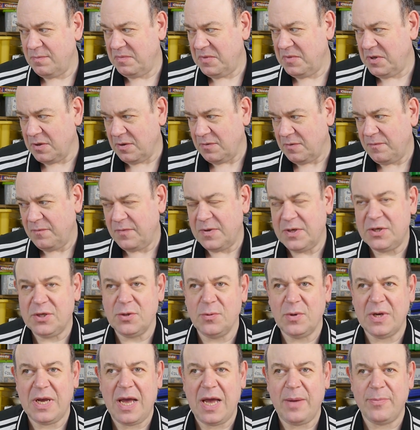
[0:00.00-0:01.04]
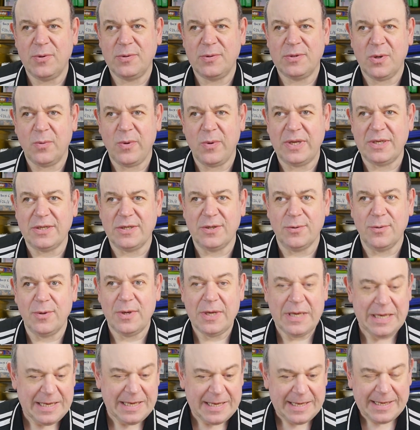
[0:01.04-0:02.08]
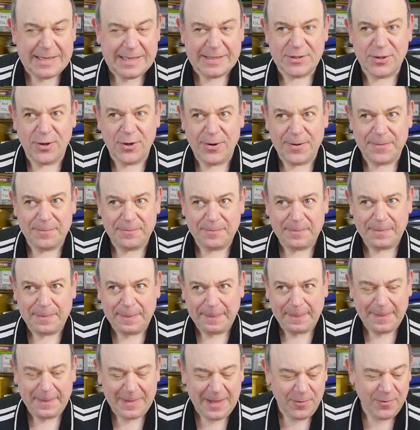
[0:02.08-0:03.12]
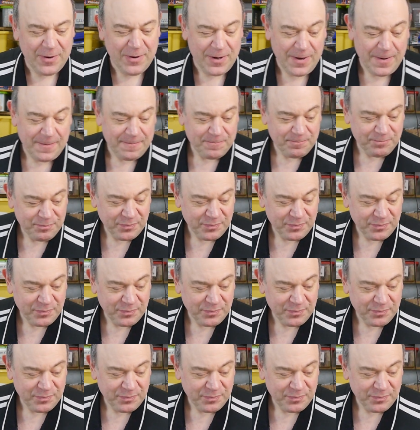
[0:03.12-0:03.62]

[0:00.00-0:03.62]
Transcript: you know, the two car boots I went to. So here we go.